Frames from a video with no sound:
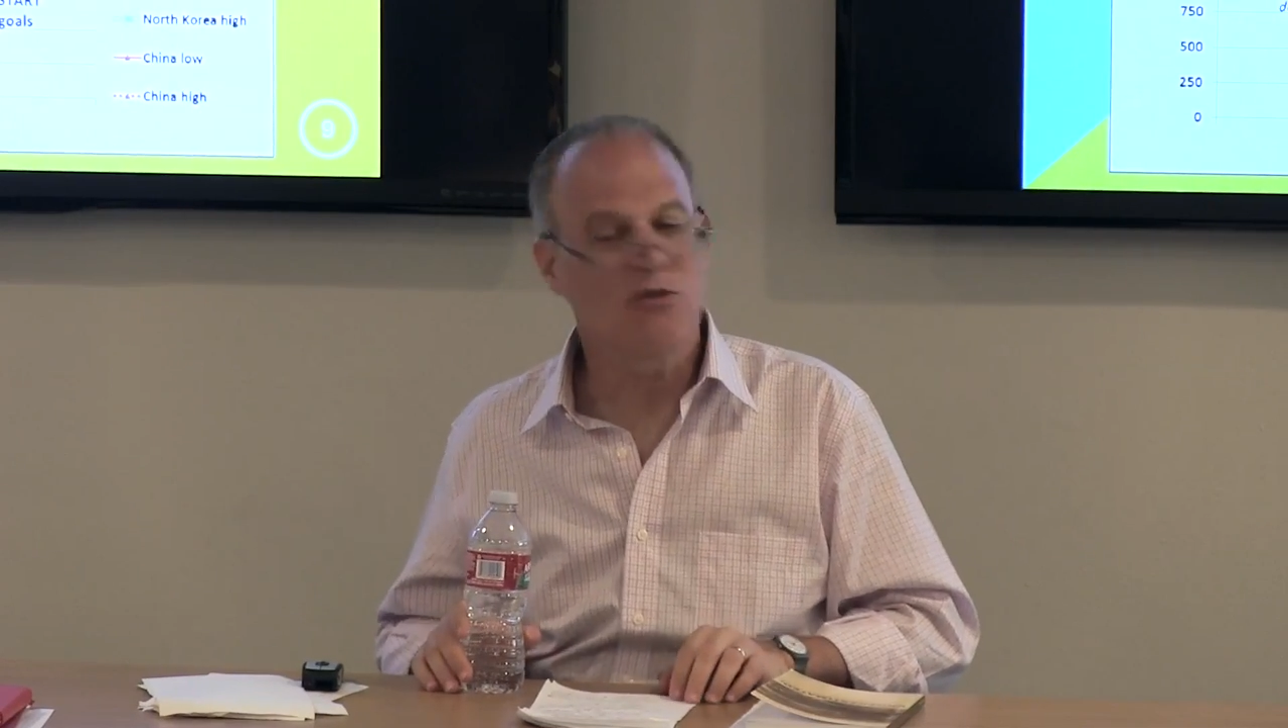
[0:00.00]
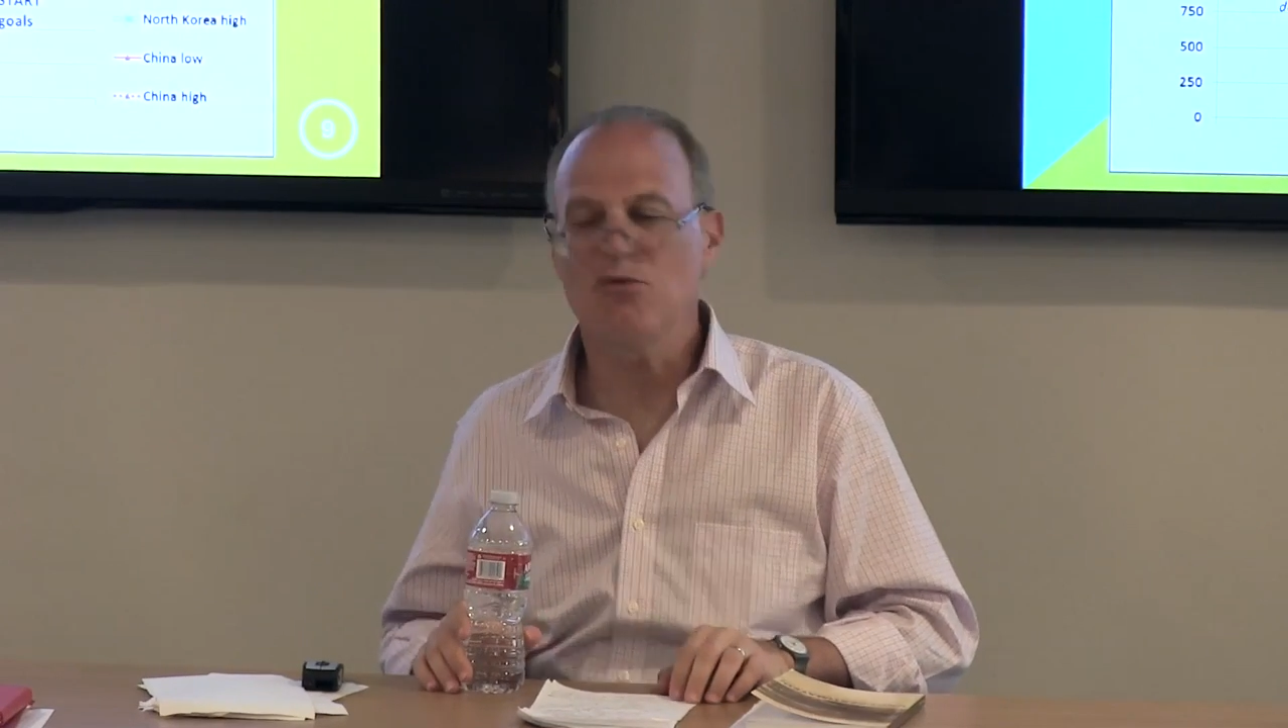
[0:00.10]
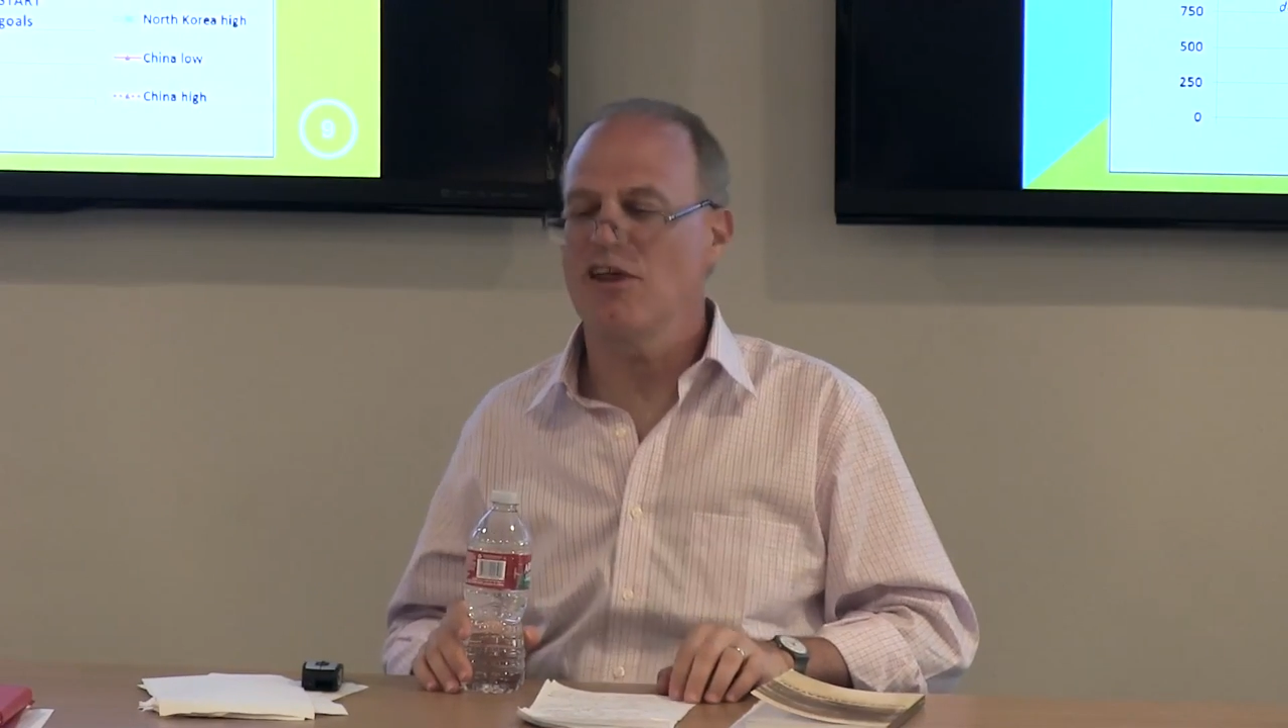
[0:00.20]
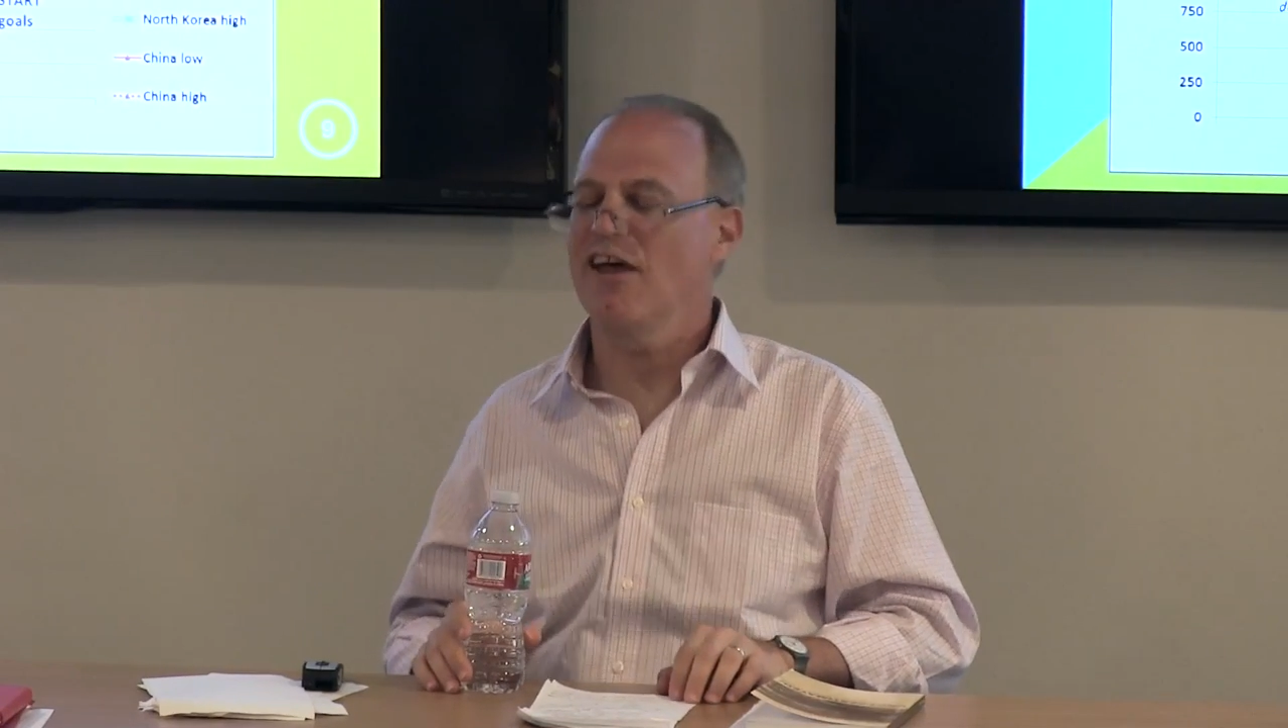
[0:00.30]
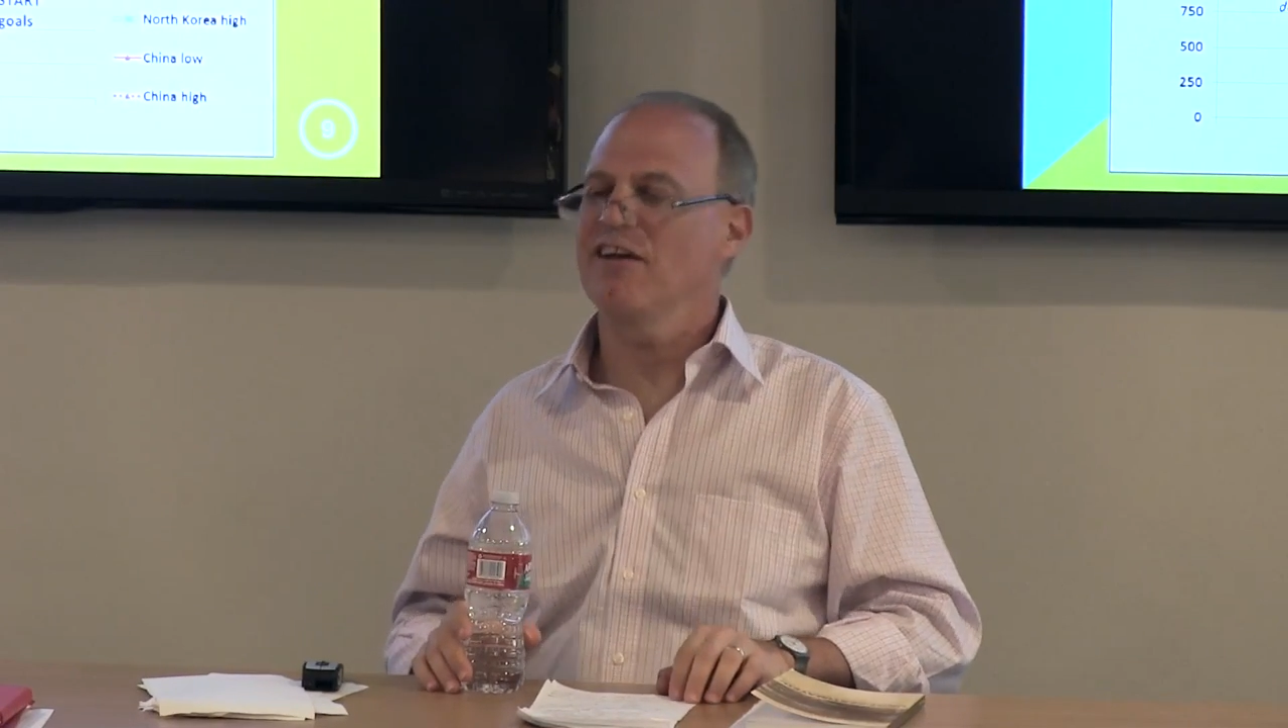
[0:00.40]
you
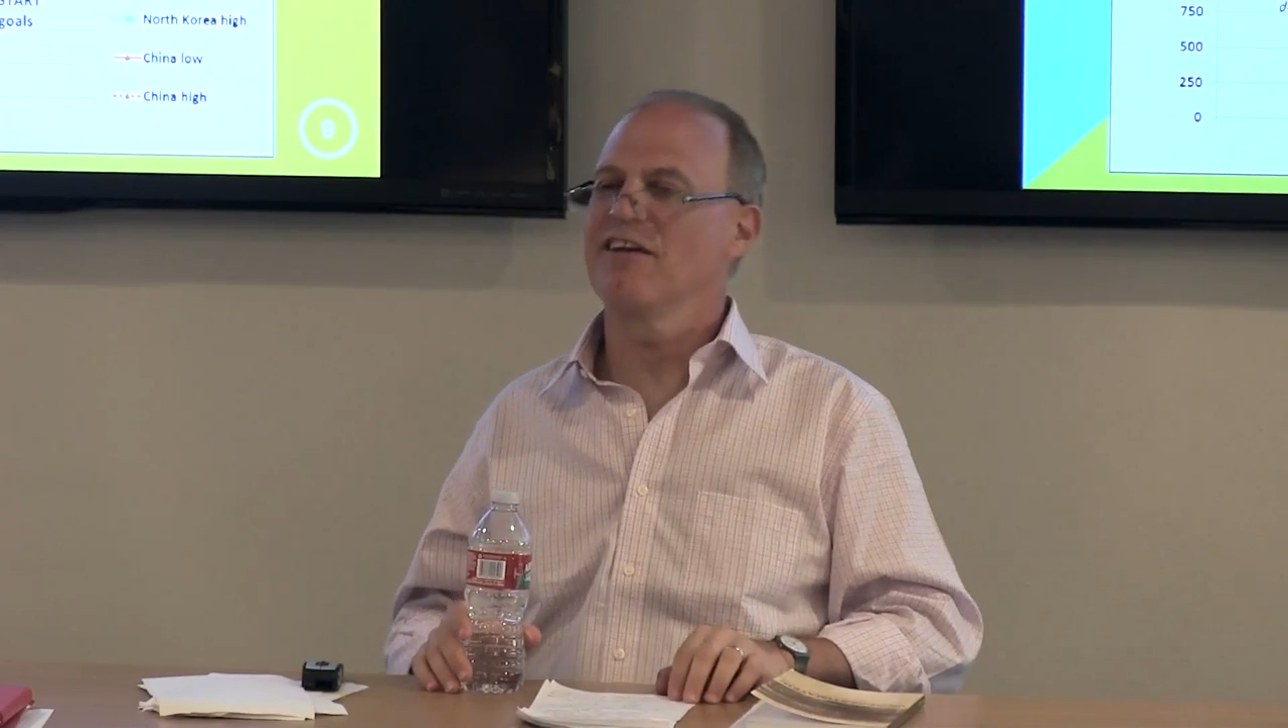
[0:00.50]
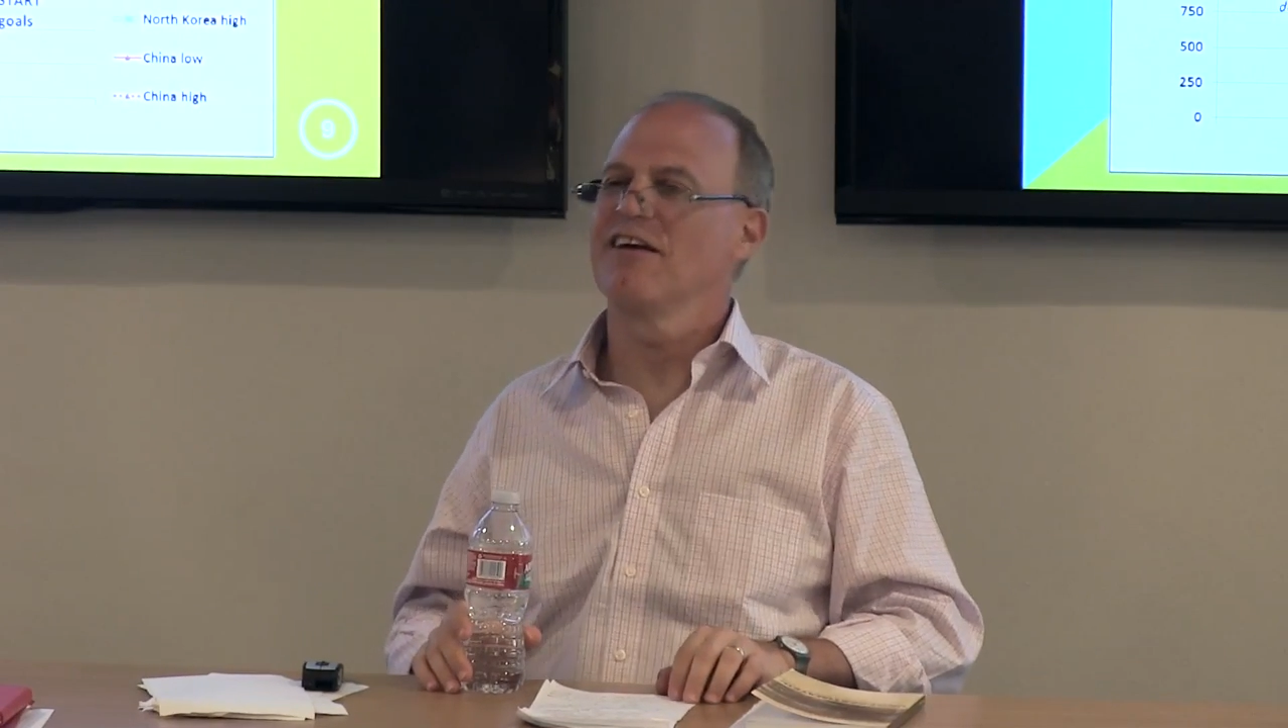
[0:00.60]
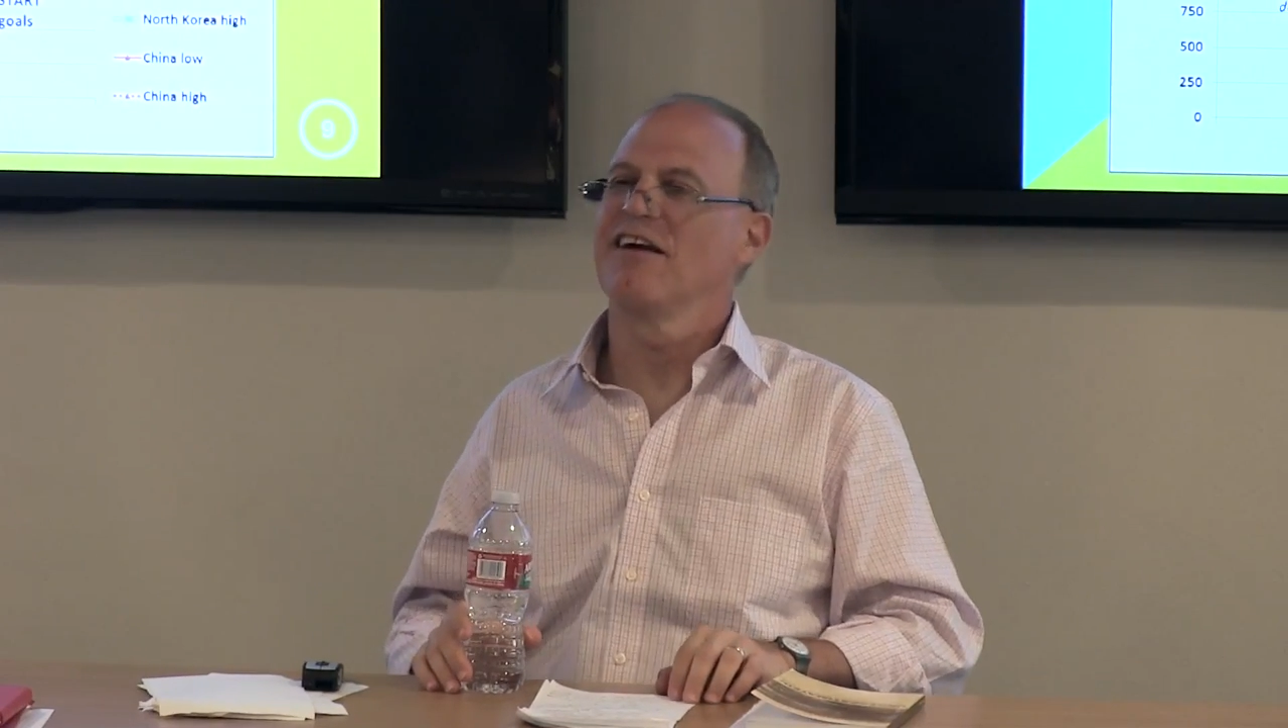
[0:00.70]
do that?